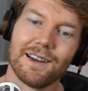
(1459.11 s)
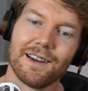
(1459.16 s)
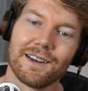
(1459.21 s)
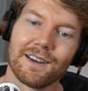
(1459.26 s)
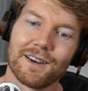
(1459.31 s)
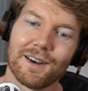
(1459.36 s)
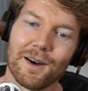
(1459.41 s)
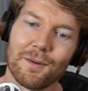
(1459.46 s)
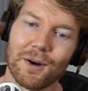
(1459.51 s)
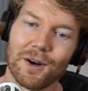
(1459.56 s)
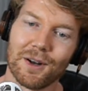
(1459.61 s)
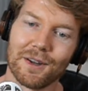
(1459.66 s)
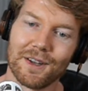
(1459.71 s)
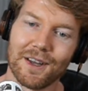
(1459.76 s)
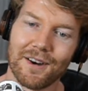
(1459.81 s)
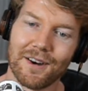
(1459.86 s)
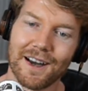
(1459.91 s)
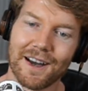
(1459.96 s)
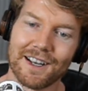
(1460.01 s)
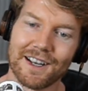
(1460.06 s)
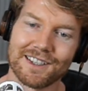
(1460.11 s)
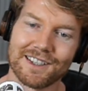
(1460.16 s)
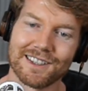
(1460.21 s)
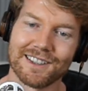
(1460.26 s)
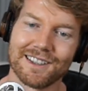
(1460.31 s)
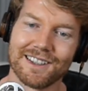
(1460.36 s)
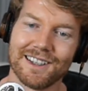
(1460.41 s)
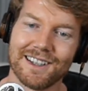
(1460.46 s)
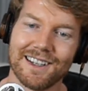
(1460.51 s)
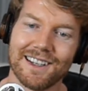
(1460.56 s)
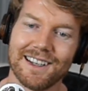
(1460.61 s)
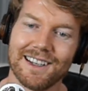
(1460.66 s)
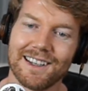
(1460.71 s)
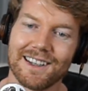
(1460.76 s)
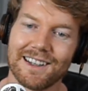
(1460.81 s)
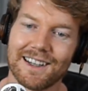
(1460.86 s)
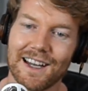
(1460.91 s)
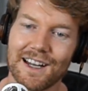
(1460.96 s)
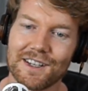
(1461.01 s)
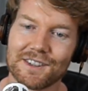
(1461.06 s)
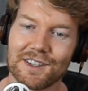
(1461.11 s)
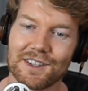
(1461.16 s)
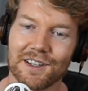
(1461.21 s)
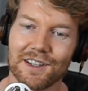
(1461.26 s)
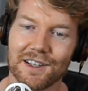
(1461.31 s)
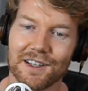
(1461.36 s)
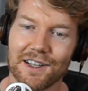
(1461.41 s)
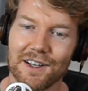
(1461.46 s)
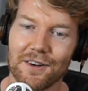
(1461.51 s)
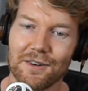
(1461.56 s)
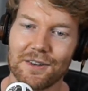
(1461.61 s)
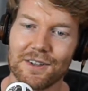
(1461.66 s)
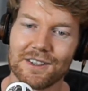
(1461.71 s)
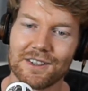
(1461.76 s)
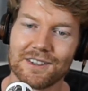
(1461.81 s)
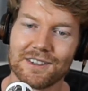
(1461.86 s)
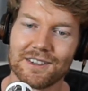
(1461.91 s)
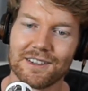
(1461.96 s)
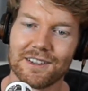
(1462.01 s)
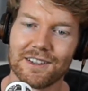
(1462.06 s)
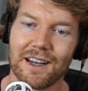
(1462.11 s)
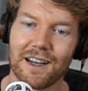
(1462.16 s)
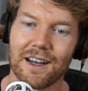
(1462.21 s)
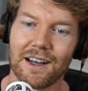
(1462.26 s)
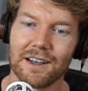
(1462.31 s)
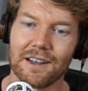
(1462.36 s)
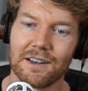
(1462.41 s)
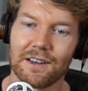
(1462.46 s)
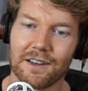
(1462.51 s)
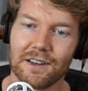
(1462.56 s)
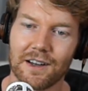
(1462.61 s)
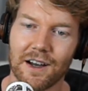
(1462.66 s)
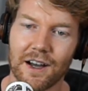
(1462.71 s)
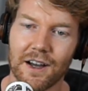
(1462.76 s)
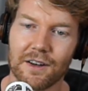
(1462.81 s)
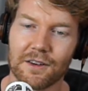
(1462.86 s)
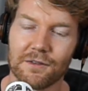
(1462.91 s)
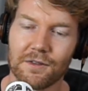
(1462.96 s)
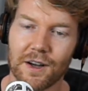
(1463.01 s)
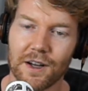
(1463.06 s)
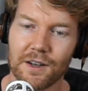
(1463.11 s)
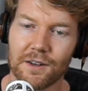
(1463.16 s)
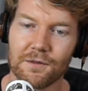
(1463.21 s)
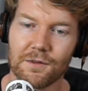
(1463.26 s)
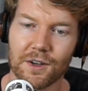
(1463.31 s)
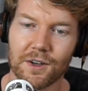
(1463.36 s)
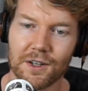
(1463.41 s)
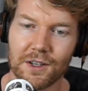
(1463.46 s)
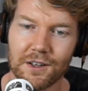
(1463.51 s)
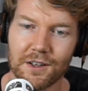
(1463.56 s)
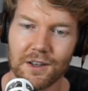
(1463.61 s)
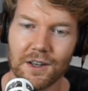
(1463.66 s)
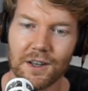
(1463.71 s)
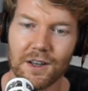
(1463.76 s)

Come on now, Ashley. That is hilarious. I kind of find it funny.